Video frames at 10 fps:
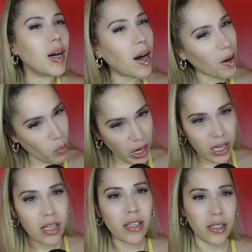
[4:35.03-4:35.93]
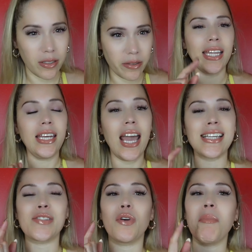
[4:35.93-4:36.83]
I'm waiting. Next,
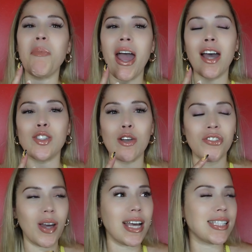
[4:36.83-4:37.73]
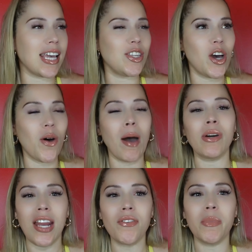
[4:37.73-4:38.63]
remember how I told you guys, like, yo, I would
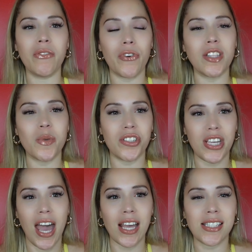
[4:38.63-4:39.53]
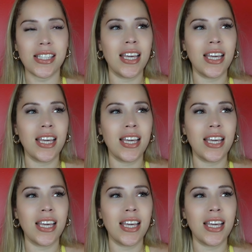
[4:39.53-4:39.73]
never be friends with Jax?